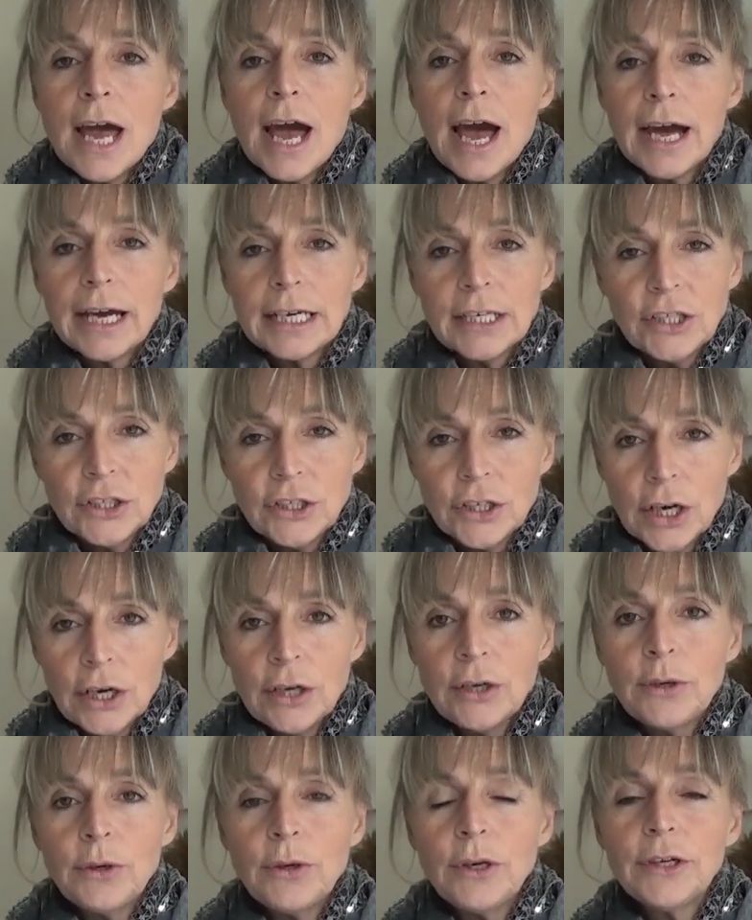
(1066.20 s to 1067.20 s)
I
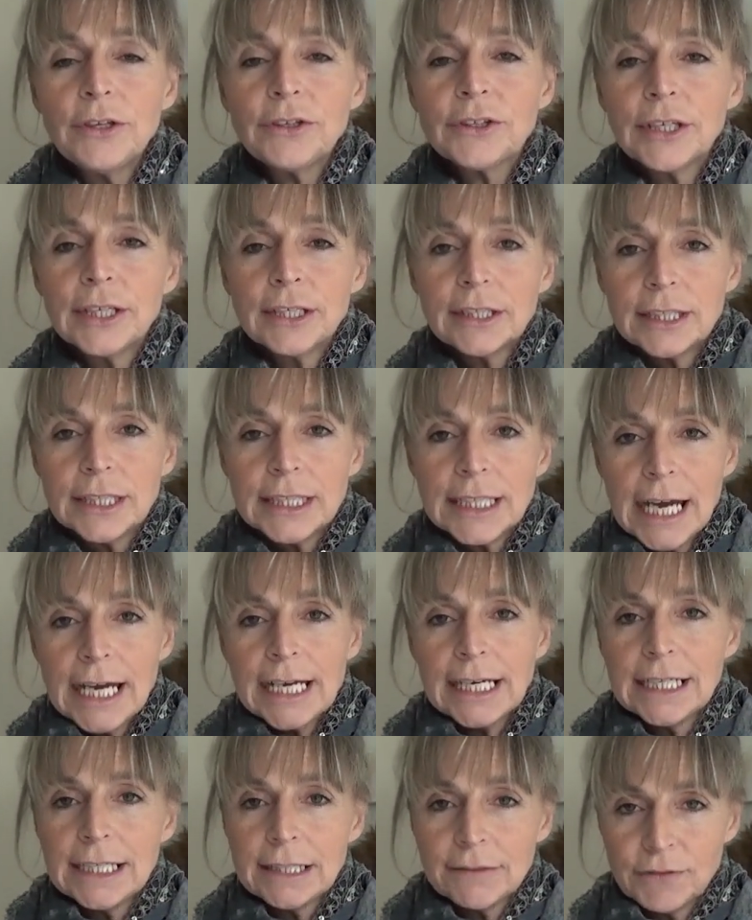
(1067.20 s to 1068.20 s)
know that
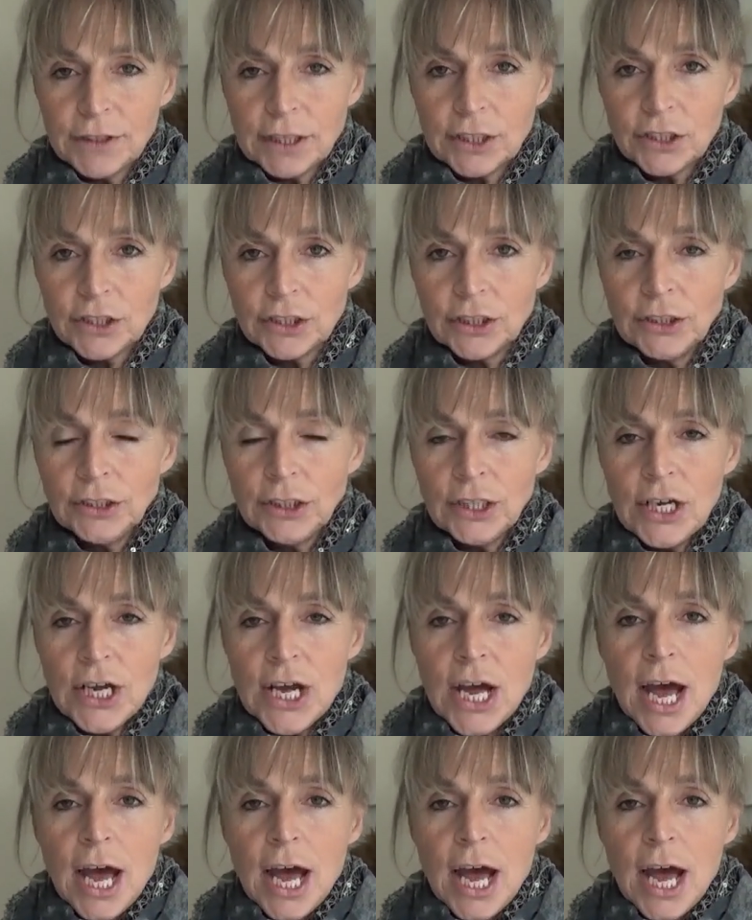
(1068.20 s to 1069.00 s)
debt is fiction.